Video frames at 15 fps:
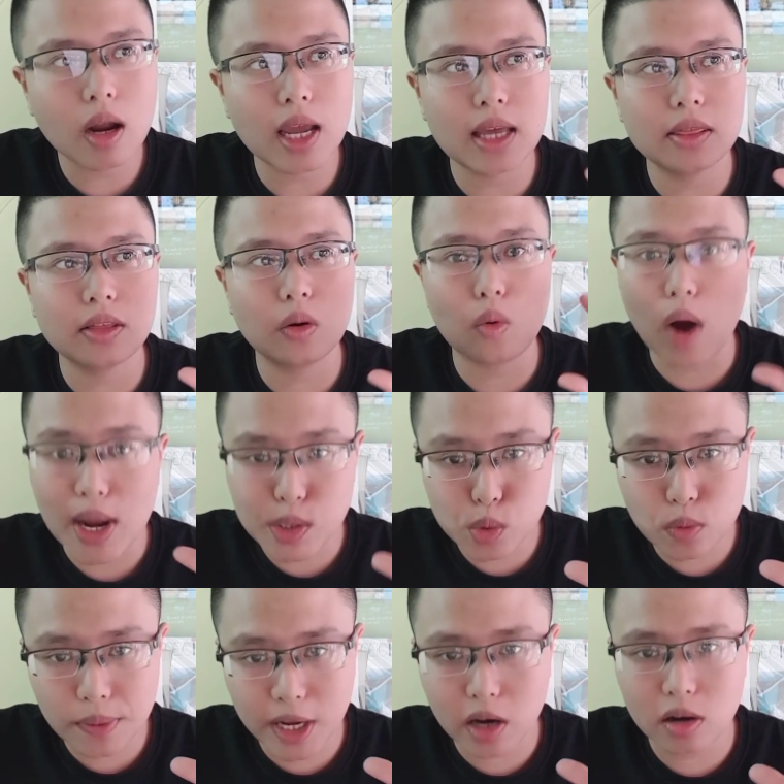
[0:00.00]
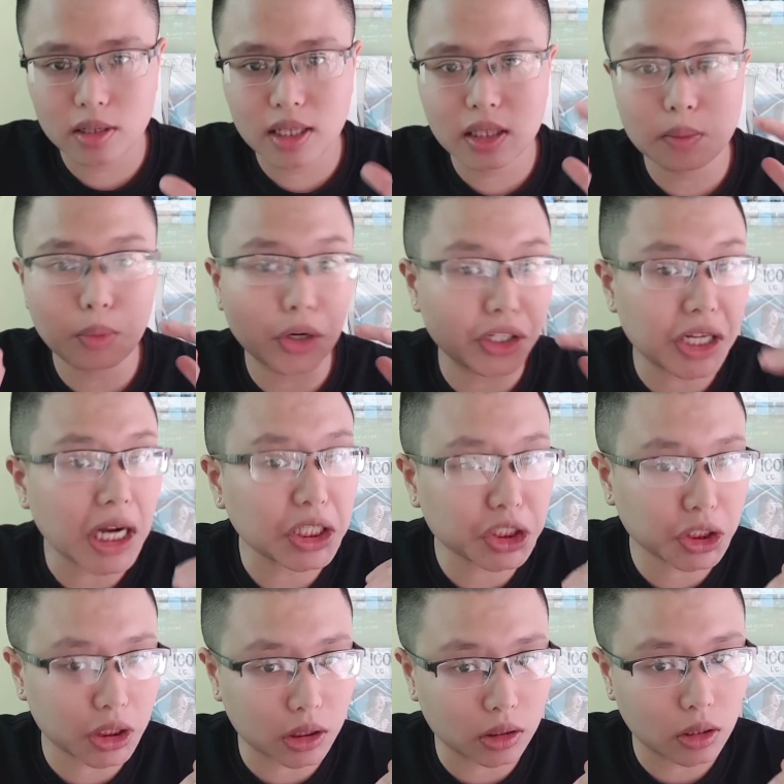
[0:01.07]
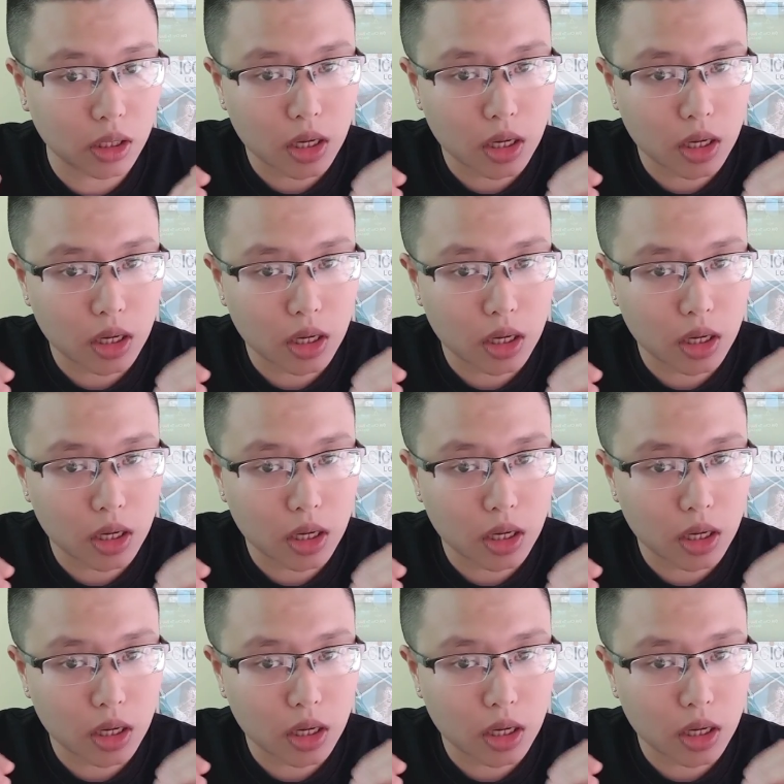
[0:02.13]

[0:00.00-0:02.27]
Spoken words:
in the right way we call that the prediction